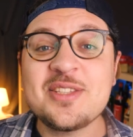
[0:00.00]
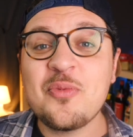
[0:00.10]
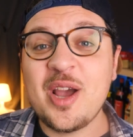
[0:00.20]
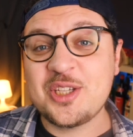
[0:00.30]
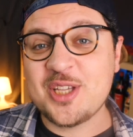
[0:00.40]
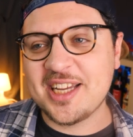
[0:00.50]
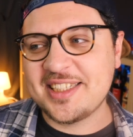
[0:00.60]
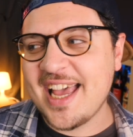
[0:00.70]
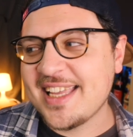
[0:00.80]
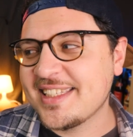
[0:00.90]
the Wei Xiang
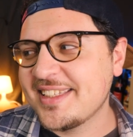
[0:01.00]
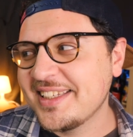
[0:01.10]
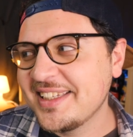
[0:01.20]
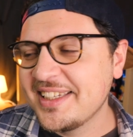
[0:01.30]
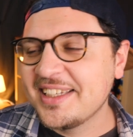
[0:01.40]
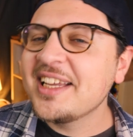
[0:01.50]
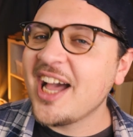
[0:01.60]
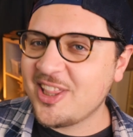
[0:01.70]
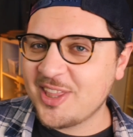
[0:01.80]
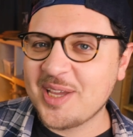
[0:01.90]
test,
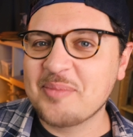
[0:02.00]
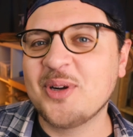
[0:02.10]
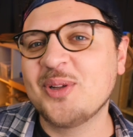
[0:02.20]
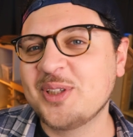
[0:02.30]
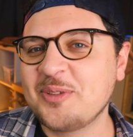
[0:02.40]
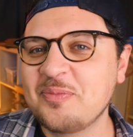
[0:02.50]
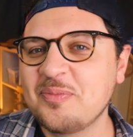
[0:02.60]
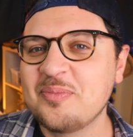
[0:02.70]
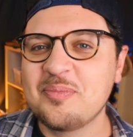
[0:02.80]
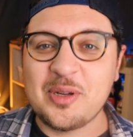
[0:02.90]
I think I'm golden.
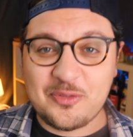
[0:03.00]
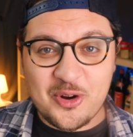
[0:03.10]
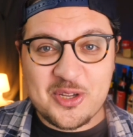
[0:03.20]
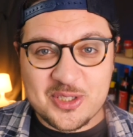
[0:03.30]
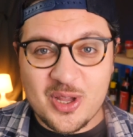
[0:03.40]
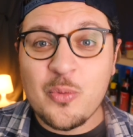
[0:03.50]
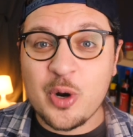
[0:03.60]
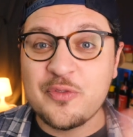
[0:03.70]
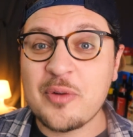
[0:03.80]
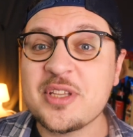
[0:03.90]
But first, a
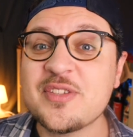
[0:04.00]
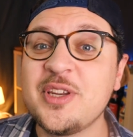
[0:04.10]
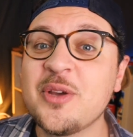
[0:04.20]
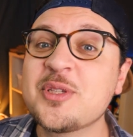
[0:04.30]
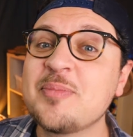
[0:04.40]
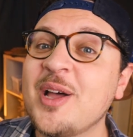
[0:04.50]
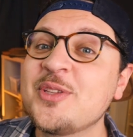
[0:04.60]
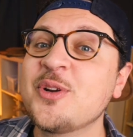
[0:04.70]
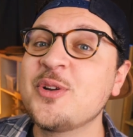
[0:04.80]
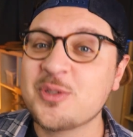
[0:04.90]
word from this video's
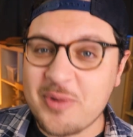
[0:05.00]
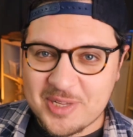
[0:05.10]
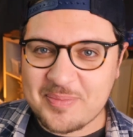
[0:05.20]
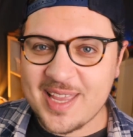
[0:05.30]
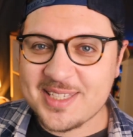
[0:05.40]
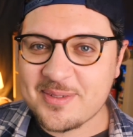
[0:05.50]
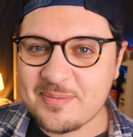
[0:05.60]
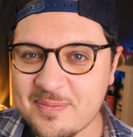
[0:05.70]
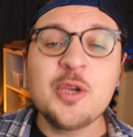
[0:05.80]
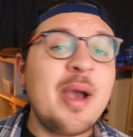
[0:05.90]
sponsor, Squarespace.
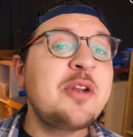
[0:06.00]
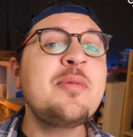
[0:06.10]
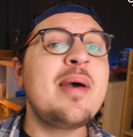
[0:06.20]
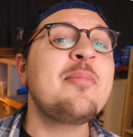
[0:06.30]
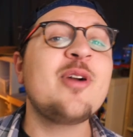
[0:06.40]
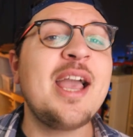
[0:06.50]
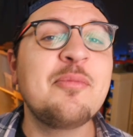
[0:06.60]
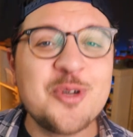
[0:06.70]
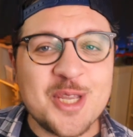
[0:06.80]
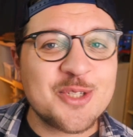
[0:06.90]
You might remember
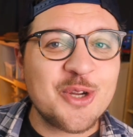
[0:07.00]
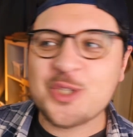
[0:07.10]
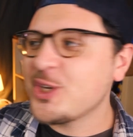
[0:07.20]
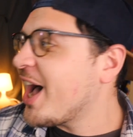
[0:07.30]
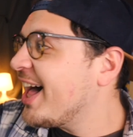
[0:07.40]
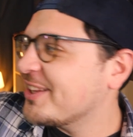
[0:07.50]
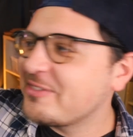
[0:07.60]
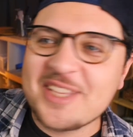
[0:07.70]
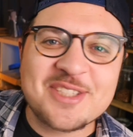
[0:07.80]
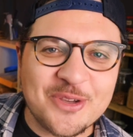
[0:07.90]
I'm researching all
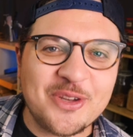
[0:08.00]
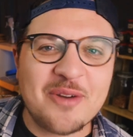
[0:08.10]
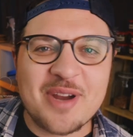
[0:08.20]
of these döner